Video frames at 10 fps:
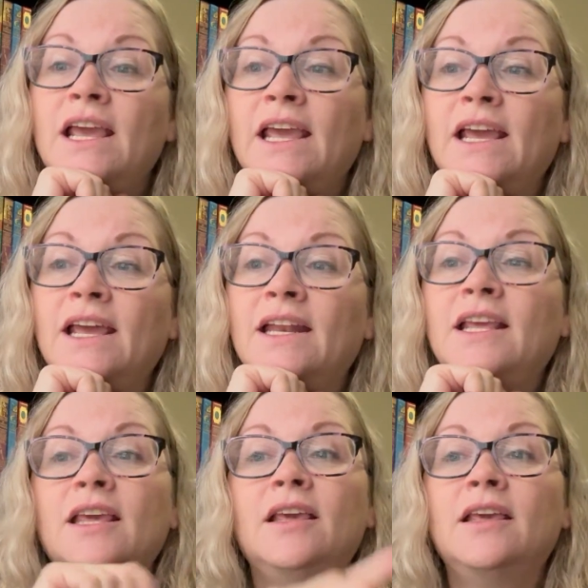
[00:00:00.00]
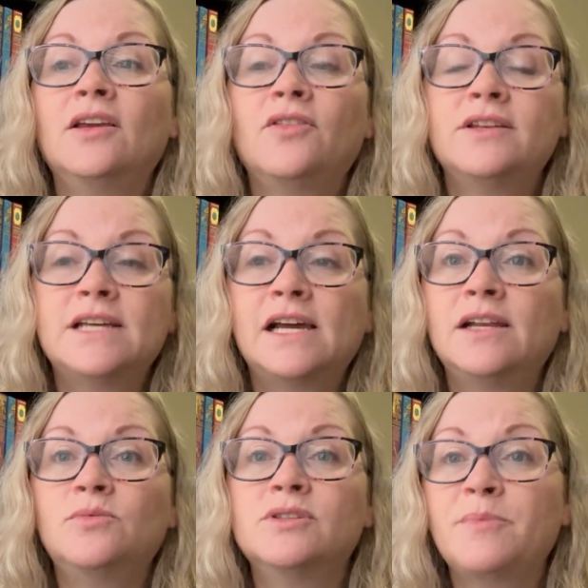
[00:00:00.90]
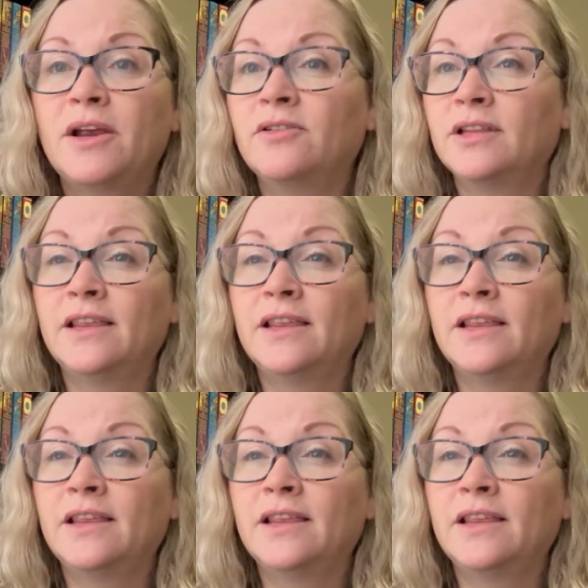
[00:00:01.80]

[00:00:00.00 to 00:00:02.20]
And the dad was apparently